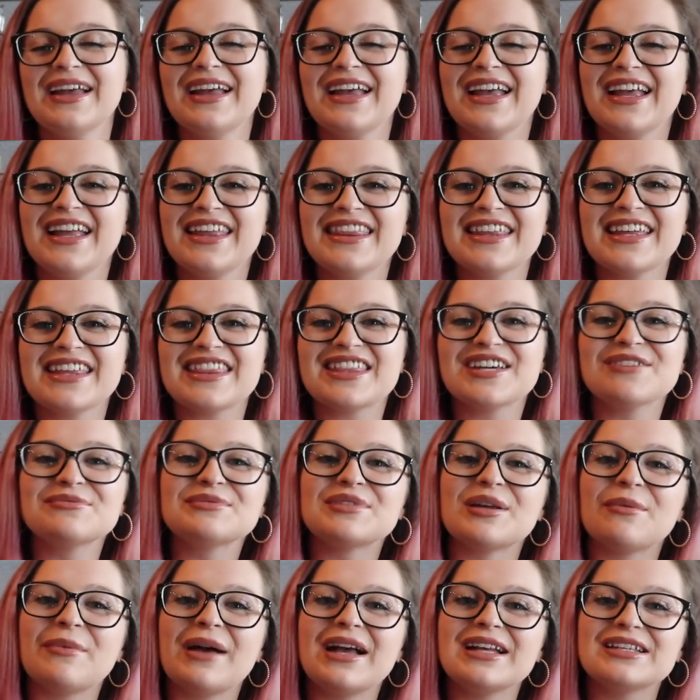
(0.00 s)
Hit that thumbs
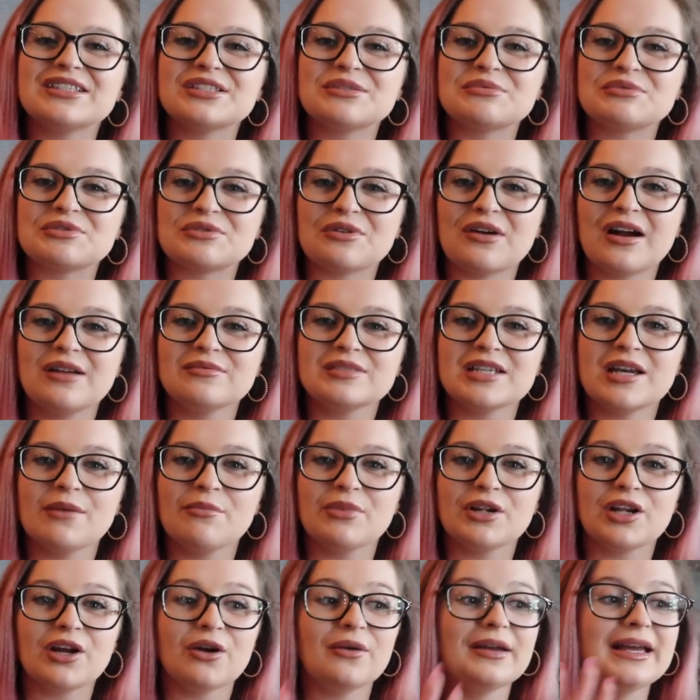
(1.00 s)
up and subscribe down
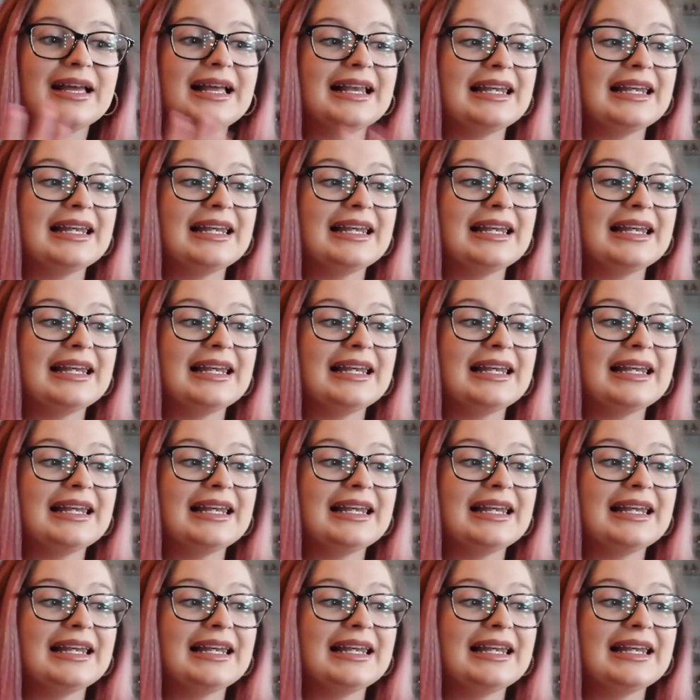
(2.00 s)
below.